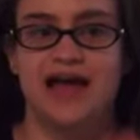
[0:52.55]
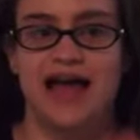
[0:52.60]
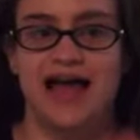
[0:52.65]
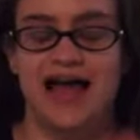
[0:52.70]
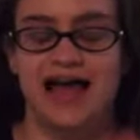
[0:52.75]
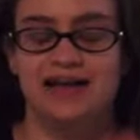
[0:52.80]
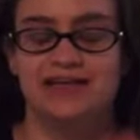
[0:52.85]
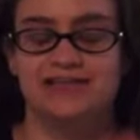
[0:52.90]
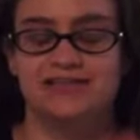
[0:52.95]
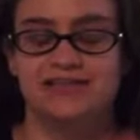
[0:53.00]

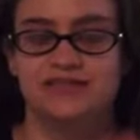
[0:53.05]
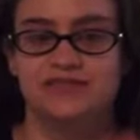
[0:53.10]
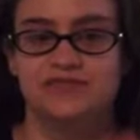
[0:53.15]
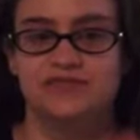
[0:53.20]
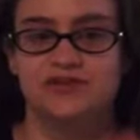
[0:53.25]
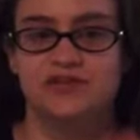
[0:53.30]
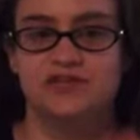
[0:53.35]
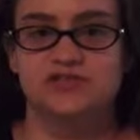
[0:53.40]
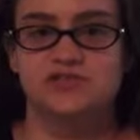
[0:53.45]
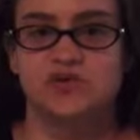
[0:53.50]

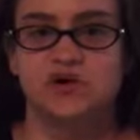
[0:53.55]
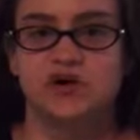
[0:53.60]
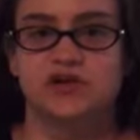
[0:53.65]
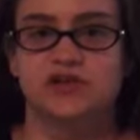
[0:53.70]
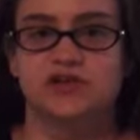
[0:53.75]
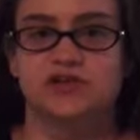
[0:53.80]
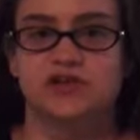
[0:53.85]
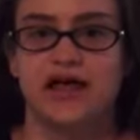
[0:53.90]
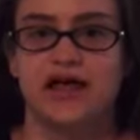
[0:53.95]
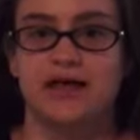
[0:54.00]
Active is where
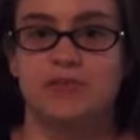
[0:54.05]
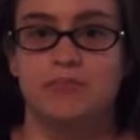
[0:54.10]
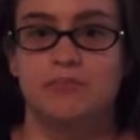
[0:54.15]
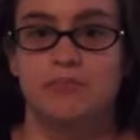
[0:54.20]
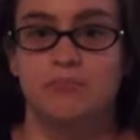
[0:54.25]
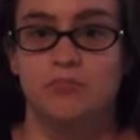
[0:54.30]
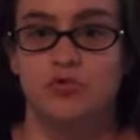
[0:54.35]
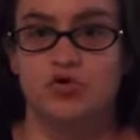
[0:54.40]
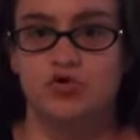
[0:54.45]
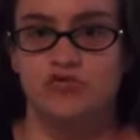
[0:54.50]
you're like
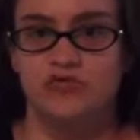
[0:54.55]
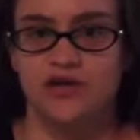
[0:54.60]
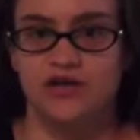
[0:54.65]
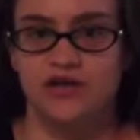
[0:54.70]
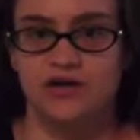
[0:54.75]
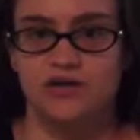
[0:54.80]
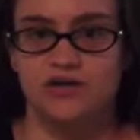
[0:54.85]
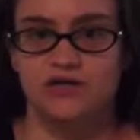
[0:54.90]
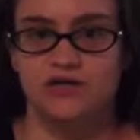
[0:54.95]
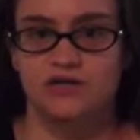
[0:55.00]

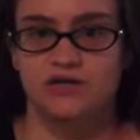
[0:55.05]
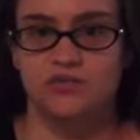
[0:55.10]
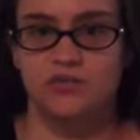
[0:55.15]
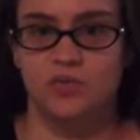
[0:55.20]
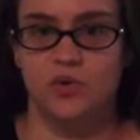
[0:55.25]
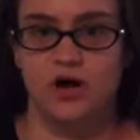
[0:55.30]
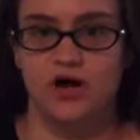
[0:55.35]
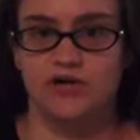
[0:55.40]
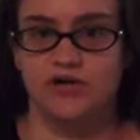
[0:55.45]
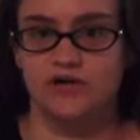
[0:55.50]
moving
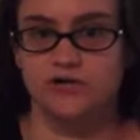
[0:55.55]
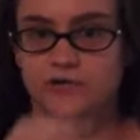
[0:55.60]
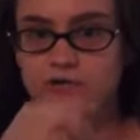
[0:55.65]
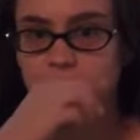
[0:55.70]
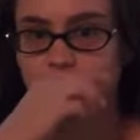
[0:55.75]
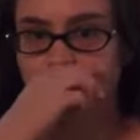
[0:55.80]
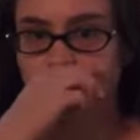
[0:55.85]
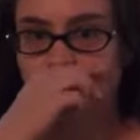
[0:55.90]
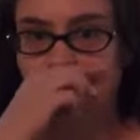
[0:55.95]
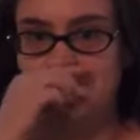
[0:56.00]
while you're
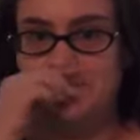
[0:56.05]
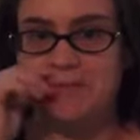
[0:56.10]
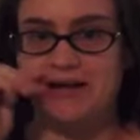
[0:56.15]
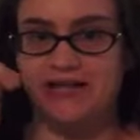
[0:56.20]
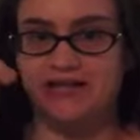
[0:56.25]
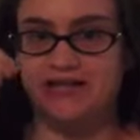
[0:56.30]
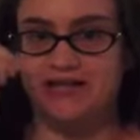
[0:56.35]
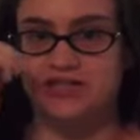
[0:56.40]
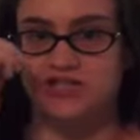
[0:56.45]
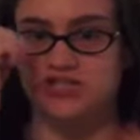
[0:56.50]
doing
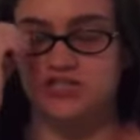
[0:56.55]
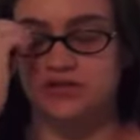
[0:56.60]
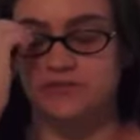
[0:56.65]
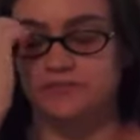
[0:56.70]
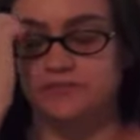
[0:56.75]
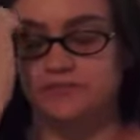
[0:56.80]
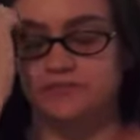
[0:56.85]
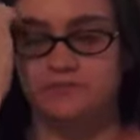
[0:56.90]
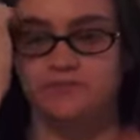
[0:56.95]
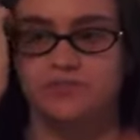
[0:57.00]

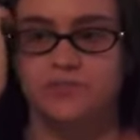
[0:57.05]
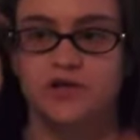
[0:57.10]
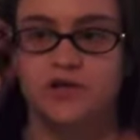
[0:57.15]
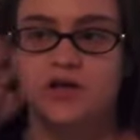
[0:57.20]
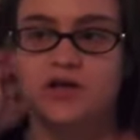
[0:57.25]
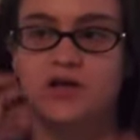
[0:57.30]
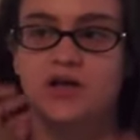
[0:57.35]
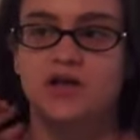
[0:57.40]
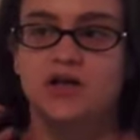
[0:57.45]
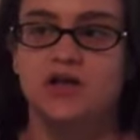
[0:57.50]
meditation.
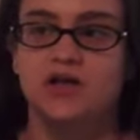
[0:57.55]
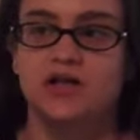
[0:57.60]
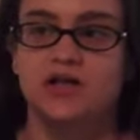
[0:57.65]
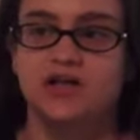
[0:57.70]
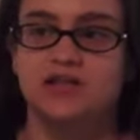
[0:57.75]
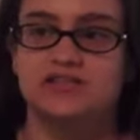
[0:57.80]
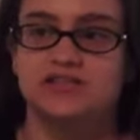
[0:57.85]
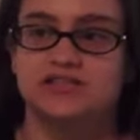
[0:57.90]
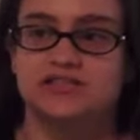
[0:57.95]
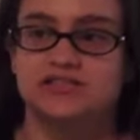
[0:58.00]

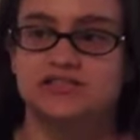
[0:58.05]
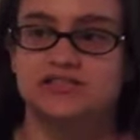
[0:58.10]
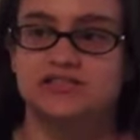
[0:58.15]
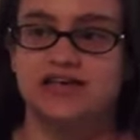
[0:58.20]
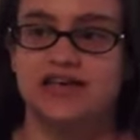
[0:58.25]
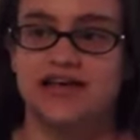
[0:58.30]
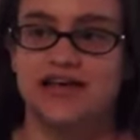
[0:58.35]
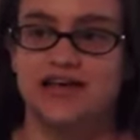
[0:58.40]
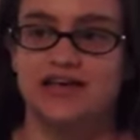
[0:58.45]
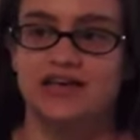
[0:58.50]

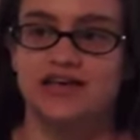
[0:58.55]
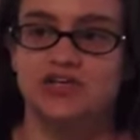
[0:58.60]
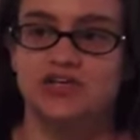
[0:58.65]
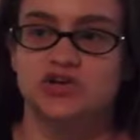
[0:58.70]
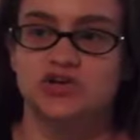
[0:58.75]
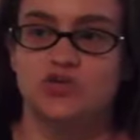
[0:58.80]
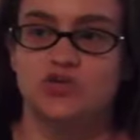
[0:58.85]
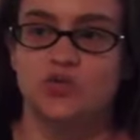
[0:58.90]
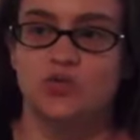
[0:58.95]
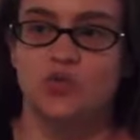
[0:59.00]
Say
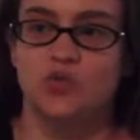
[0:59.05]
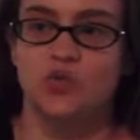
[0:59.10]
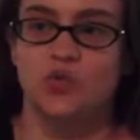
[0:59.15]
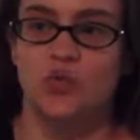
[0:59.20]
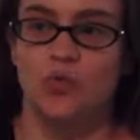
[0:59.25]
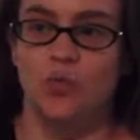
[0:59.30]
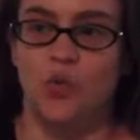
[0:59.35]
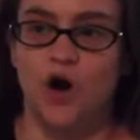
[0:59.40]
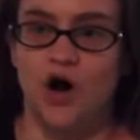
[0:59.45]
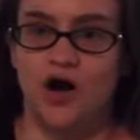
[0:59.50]

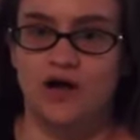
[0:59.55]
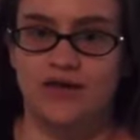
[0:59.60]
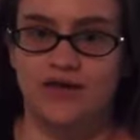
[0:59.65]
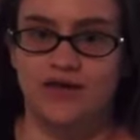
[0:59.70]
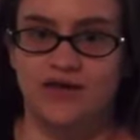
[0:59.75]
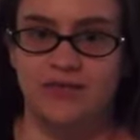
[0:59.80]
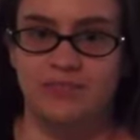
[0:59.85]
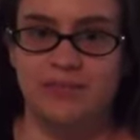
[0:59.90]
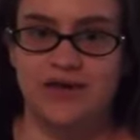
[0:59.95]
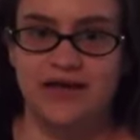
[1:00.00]

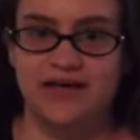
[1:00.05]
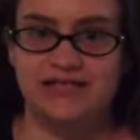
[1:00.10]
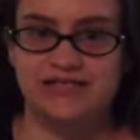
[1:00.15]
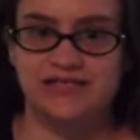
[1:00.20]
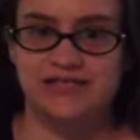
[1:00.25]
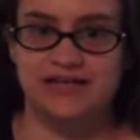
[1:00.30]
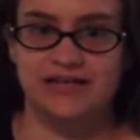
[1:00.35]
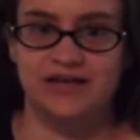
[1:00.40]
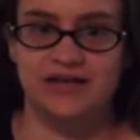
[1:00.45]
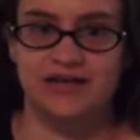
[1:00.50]
walking,
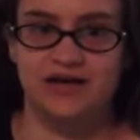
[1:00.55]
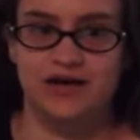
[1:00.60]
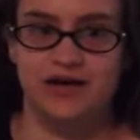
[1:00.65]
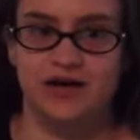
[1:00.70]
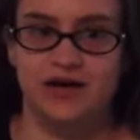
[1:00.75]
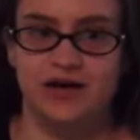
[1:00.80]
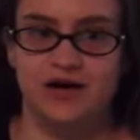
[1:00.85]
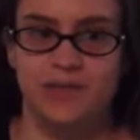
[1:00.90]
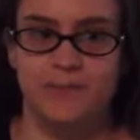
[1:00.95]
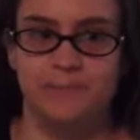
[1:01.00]
pacing,
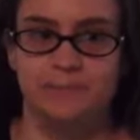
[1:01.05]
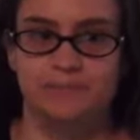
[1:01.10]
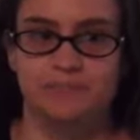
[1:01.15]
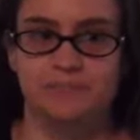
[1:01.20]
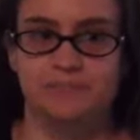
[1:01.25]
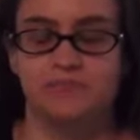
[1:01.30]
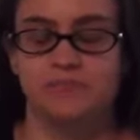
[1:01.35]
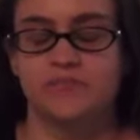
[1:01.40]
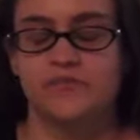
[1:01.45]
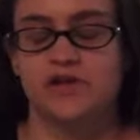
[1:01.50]

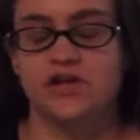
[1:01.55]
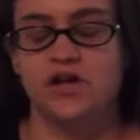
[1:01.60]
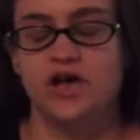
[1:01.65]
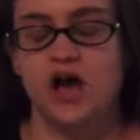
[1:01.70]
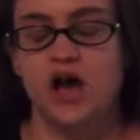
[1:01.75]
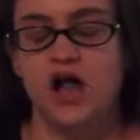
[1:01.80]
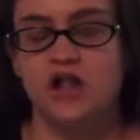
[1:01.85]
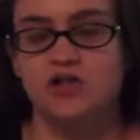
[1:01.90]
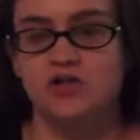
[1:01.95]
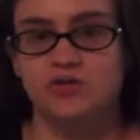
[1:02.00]
um,
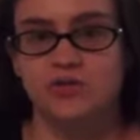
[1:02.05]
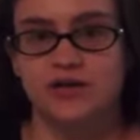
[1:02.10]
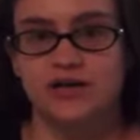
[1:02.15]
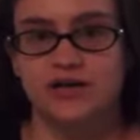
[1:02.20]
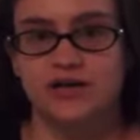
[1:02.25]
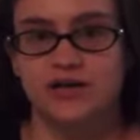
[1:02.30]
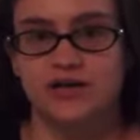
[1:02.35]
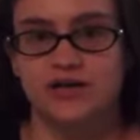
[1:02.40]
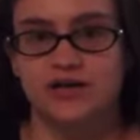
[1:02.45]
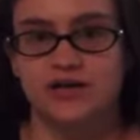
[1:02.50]

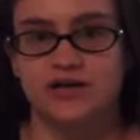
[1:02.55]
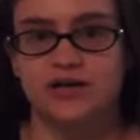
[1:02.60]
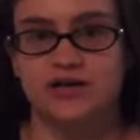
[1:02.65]
coloring,